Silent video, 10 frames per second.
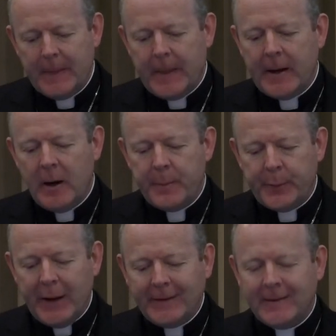that are
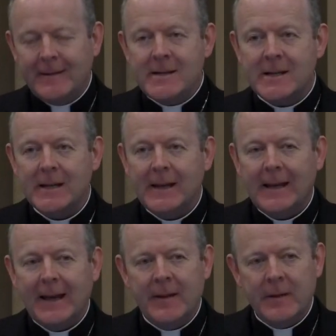present
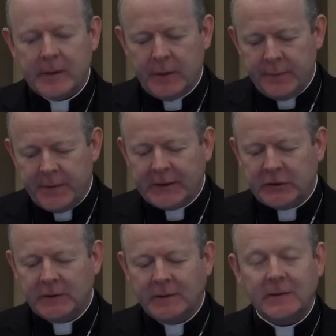in the
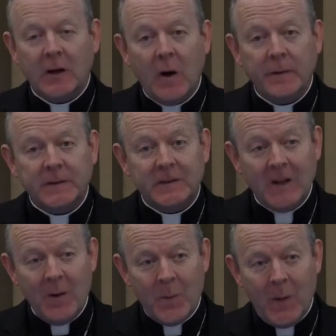convictions of
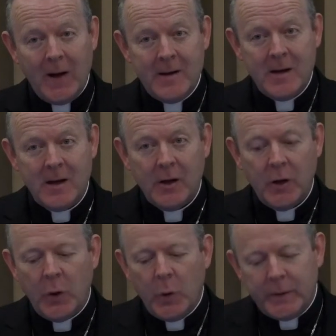someone
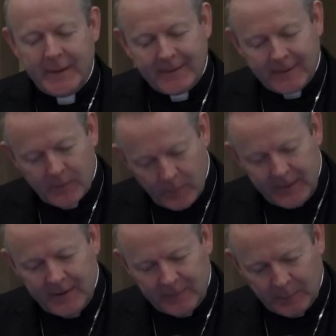who
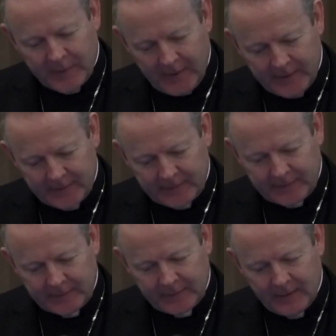disagrees with
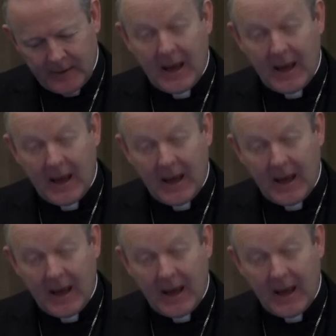us,